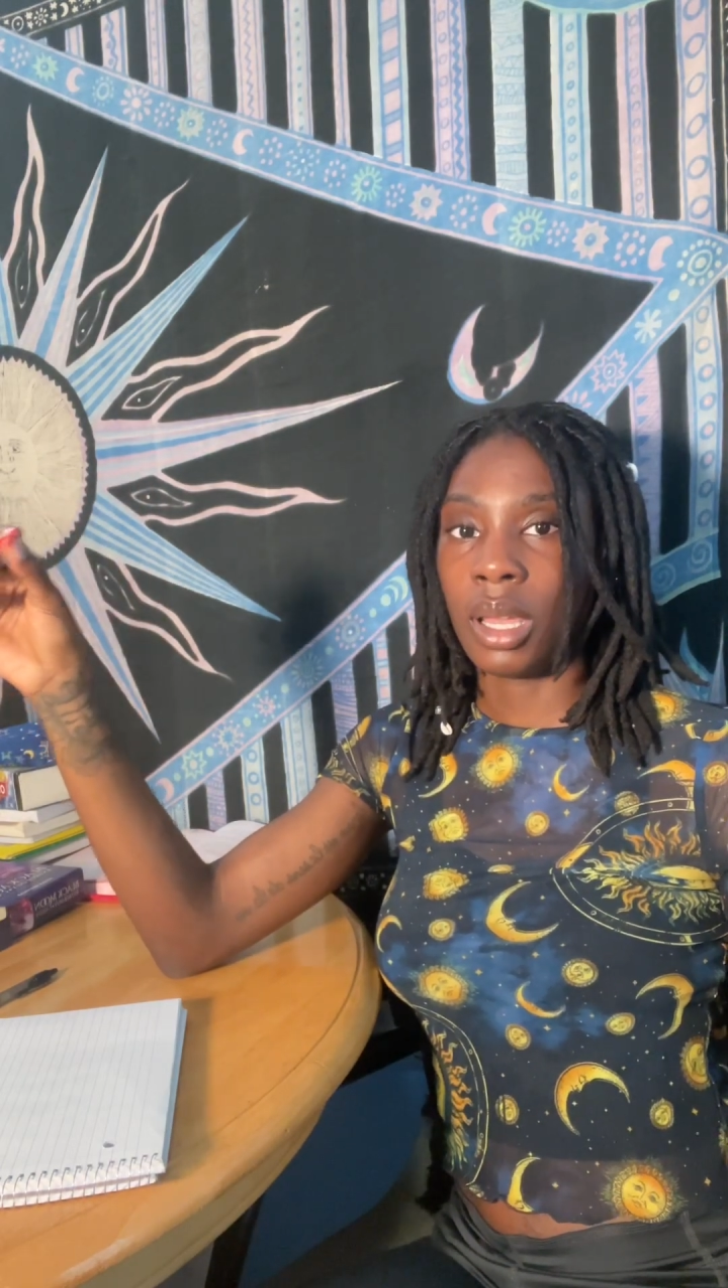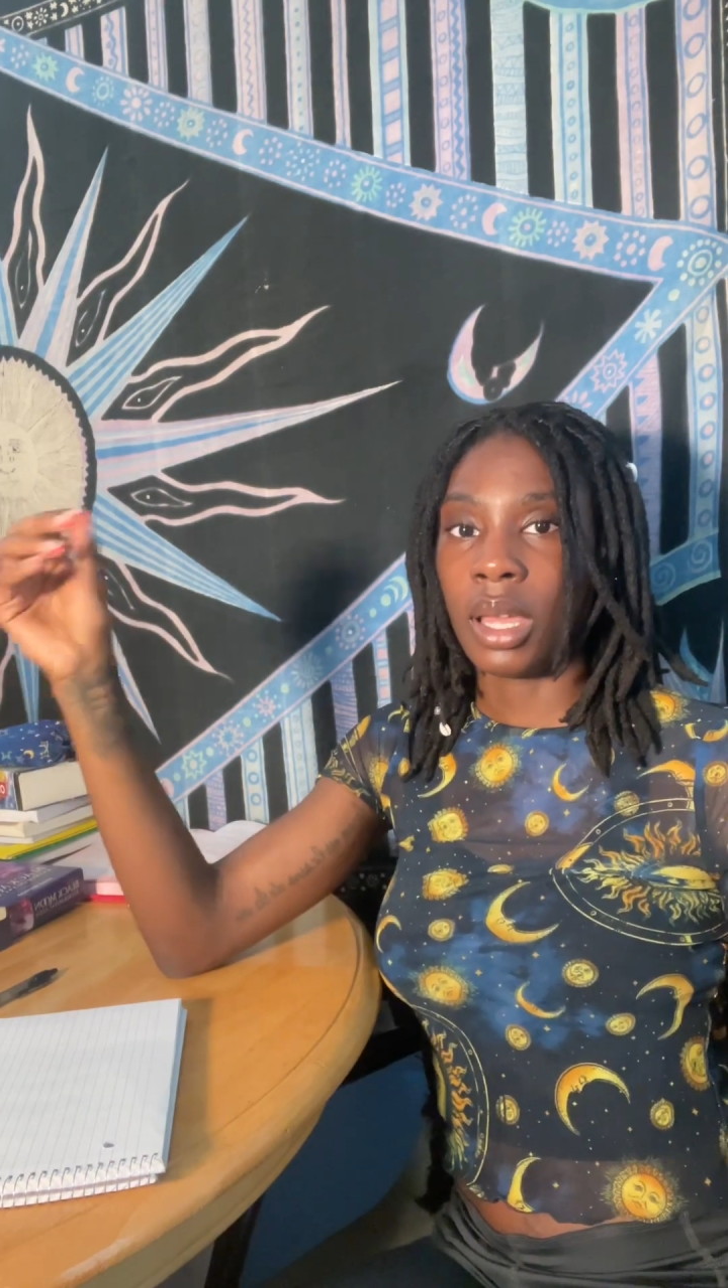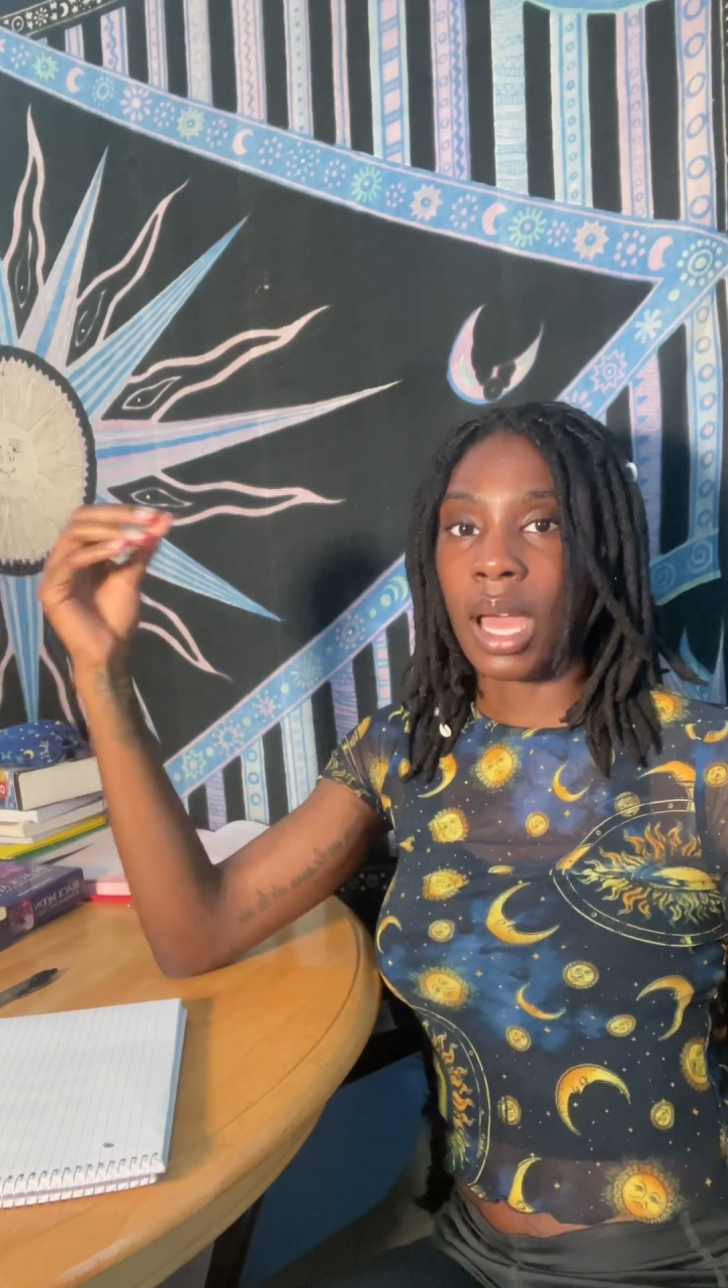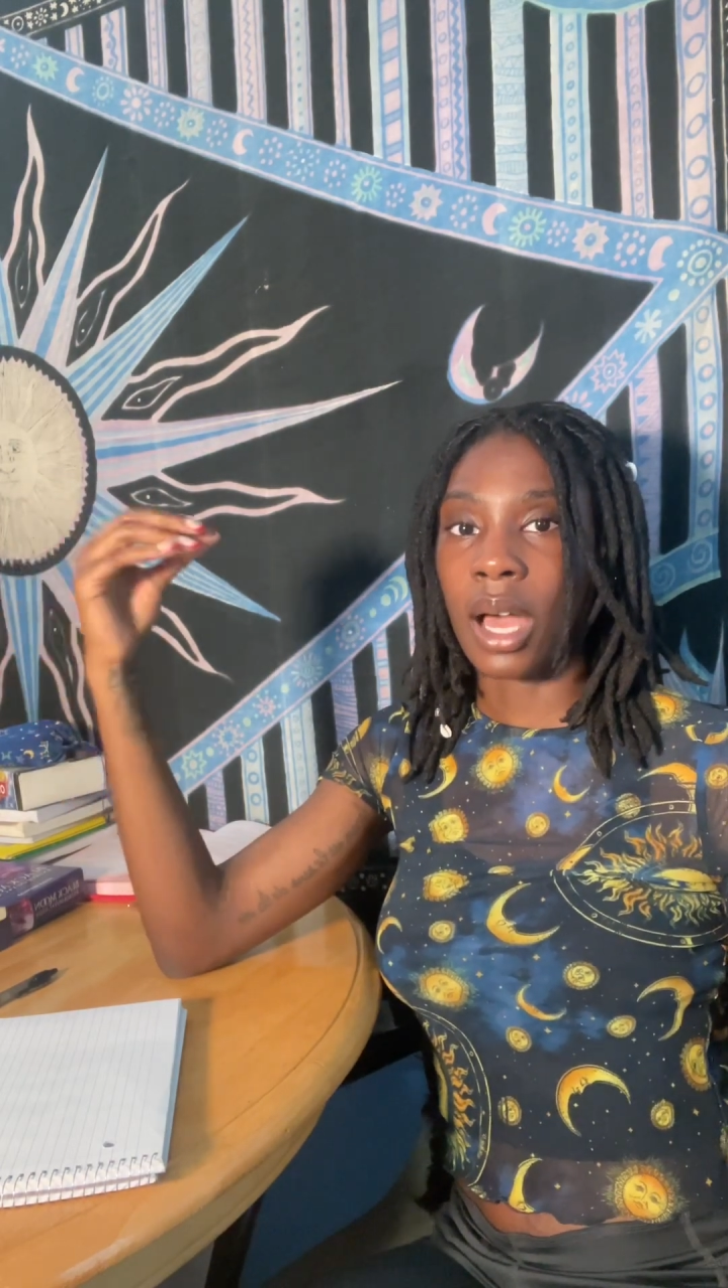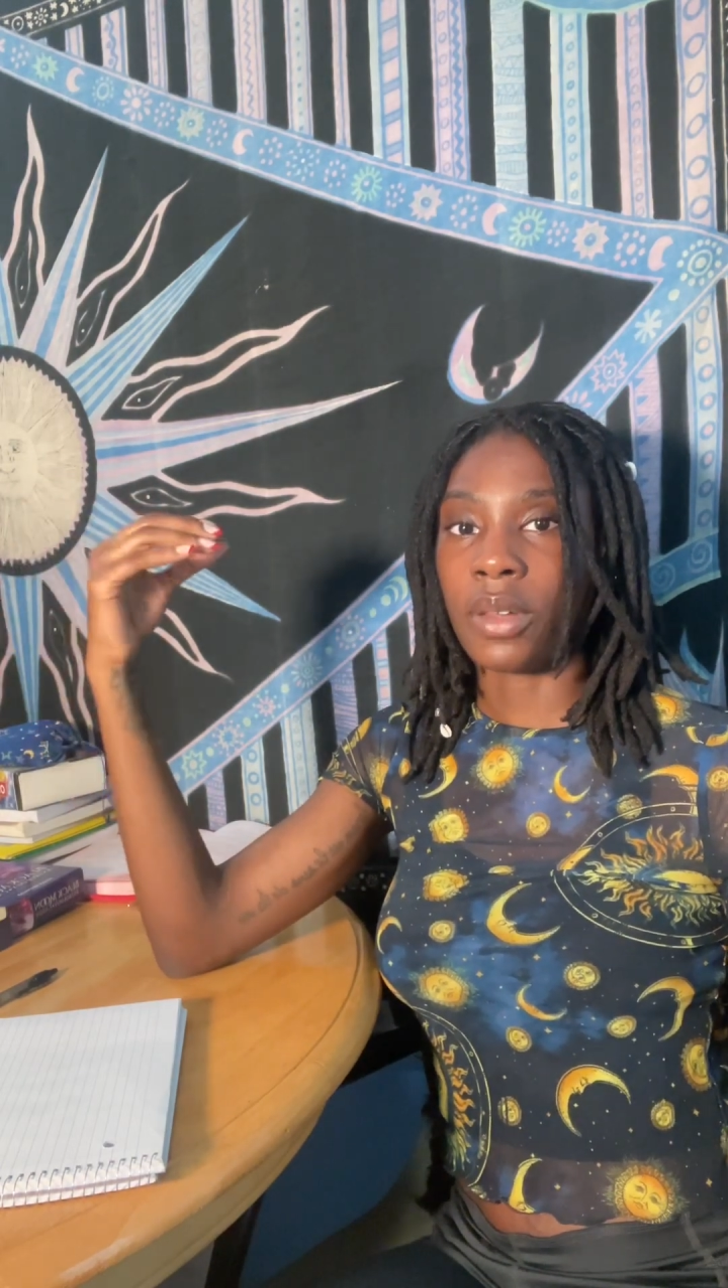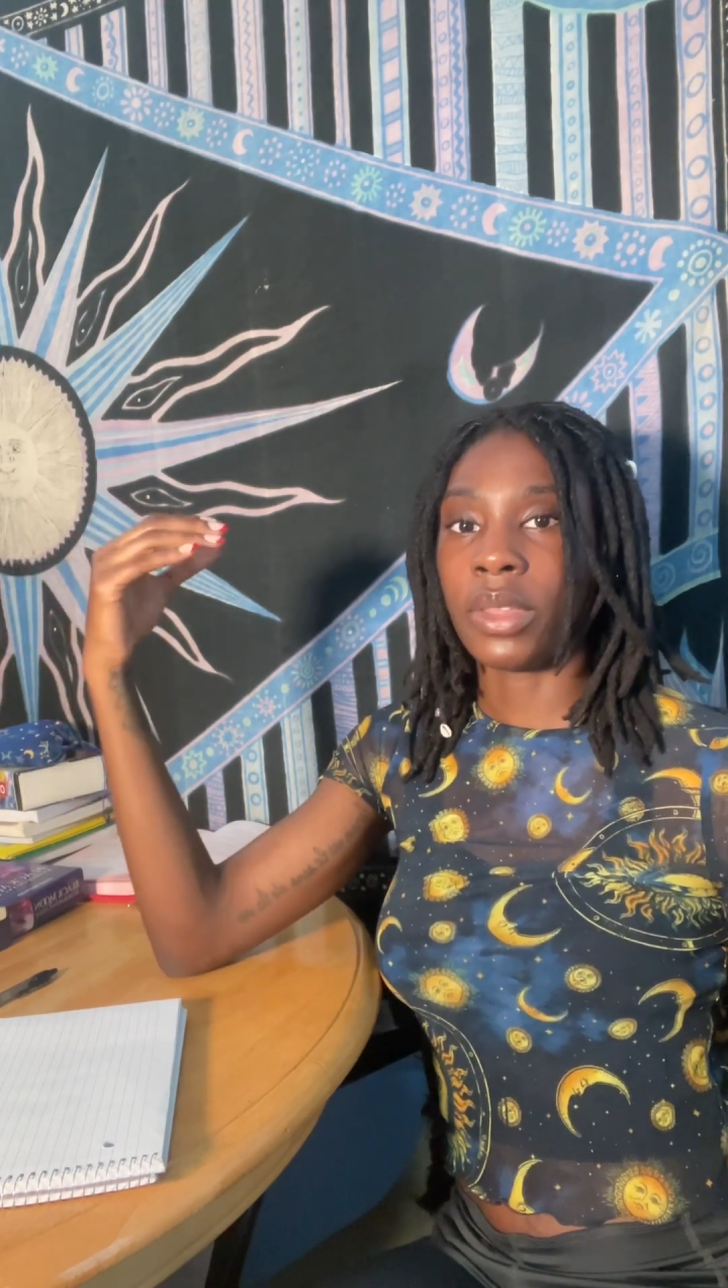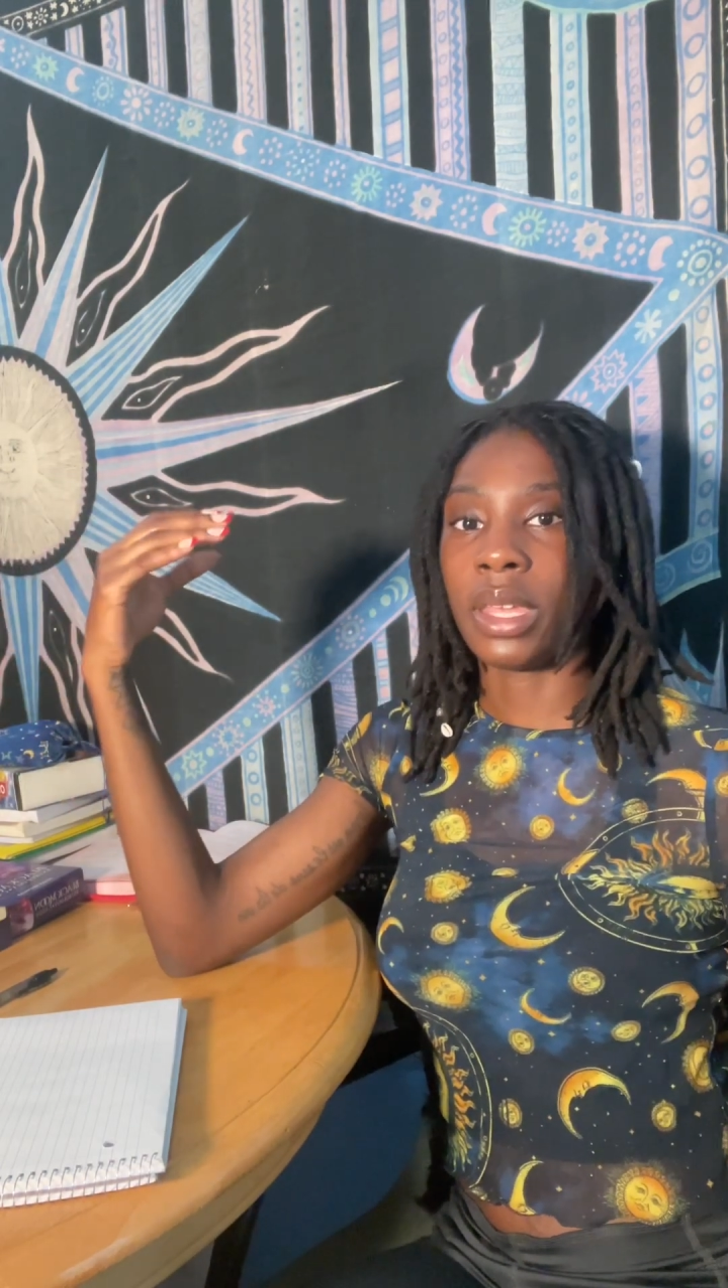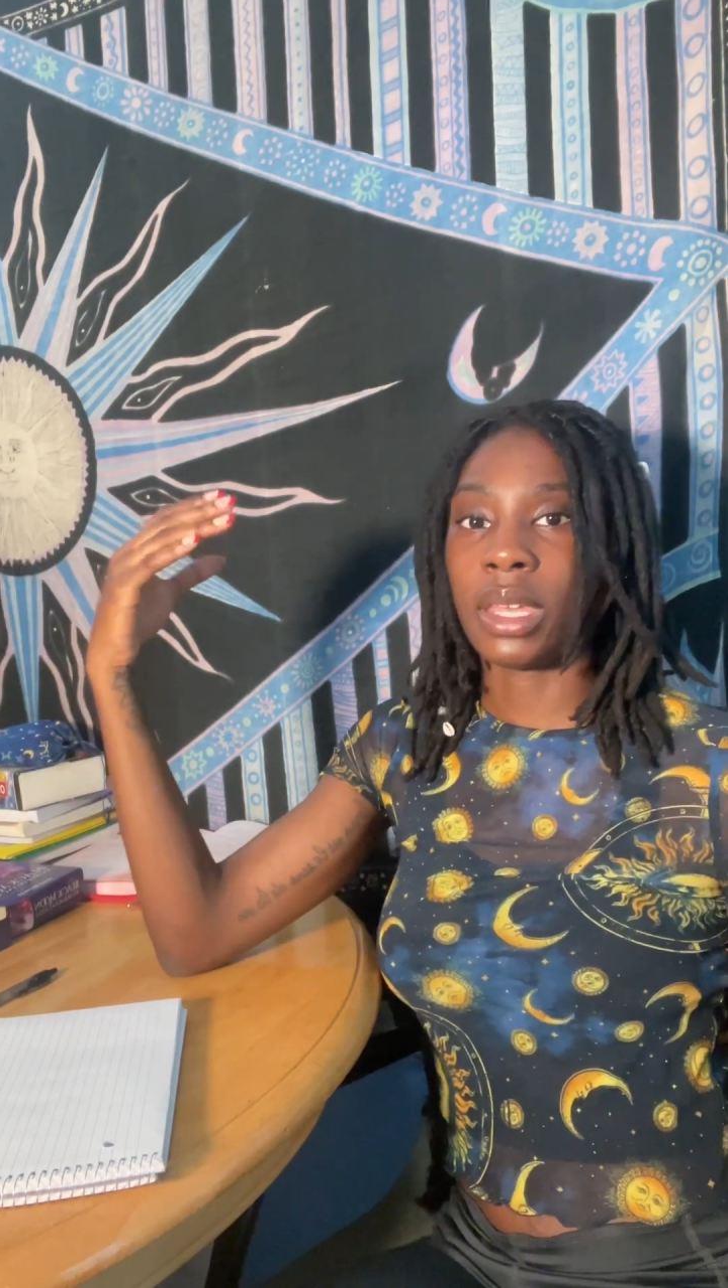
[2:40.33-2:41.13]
how they